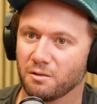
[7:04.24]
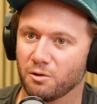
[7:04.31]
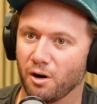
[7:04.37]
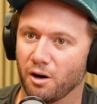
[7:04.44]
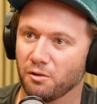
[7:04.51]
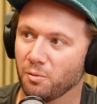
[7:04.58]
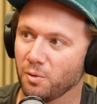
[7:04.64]

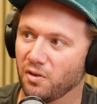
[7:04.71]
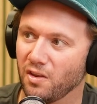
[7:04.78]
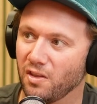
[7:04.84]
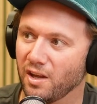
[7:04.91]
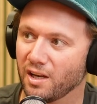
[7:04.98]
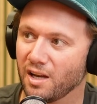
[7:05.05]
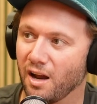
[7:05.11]
growth
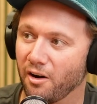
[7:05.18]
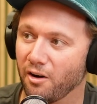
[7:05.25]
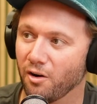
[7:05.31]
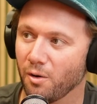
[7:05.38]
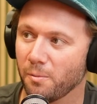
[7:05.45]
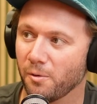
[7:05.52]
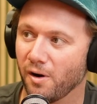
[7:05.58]
within their
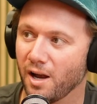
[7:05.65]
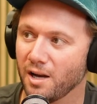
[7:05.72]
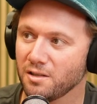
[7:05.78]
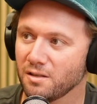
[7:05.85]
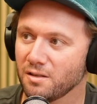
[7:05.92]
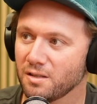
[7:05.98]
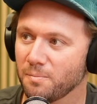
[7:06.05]
current
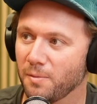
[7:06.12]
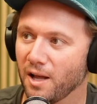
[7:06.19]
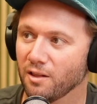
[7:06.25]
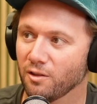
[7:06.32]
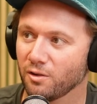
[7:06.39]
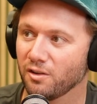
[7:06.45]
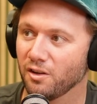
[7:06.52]
operations,
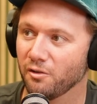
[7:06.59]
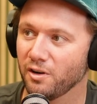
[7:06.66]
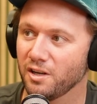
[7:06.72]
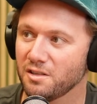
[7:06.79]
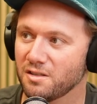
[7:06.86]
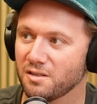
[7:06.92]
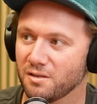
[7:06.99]
but look, there
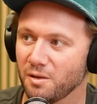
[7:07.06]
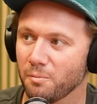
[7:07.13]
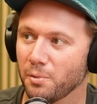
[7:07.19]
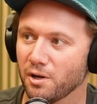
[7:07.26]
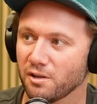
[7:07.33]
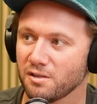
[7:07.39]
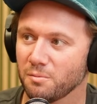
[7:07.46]
is the
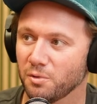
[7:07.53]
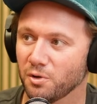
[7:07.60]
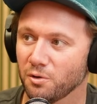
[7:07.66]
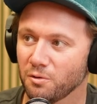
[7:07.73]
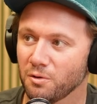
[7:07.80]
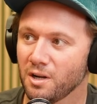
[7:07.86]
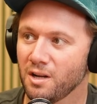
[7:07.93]

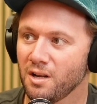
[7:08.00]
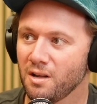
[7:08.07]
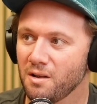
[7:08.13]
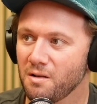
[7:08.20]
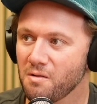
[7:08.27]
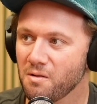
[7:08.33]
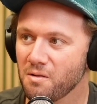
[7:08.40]
possible
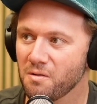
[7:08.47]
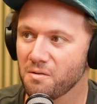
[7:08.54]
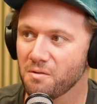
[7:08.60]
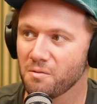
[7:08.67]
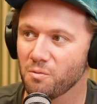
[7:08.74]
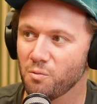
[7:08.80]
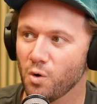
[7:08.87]

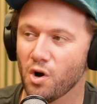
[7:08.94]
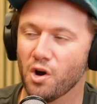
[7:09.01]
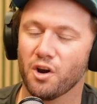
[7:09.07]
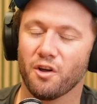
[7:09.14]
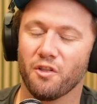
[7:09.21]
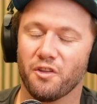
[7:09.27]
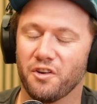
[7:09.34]

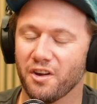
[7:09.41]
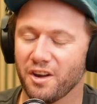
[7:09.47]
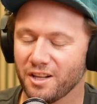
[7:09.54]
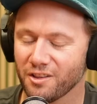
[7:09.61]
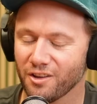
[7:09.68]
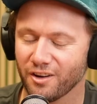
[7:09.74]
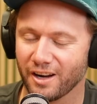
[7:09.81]
word on the
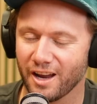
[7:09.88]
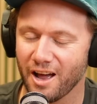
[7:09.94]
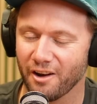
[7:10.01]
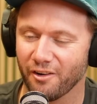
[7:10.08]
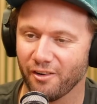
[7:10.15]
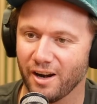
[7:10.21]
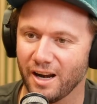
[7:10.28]
decline
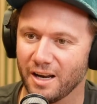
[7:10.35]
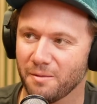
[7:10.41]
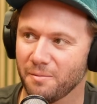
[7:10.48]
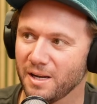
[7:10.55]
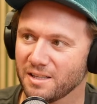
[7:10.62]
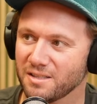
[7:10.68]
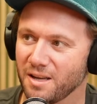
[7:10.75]
going around
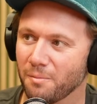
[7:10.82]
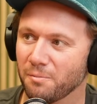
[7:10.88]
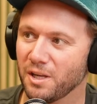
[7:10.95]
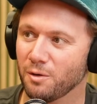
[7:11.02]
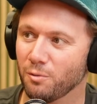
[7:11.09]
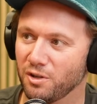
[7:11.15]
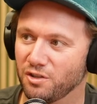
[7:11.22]
about
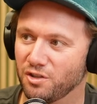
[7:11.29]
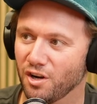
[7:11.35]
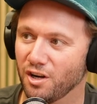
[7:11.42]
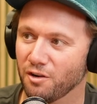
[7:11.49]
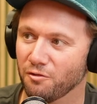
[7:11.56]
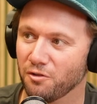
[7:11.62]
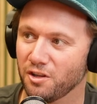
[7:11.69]
something with
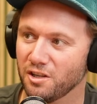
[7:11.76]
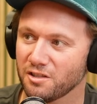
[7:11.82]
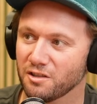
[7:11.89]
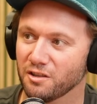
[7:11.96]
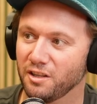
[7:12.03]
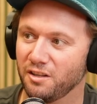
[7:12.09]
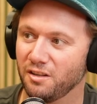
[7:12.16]
Gina for this
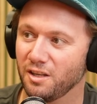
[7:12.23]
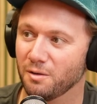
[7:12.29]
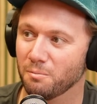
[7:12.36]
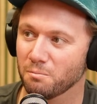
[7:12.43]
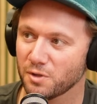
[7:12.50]
lithium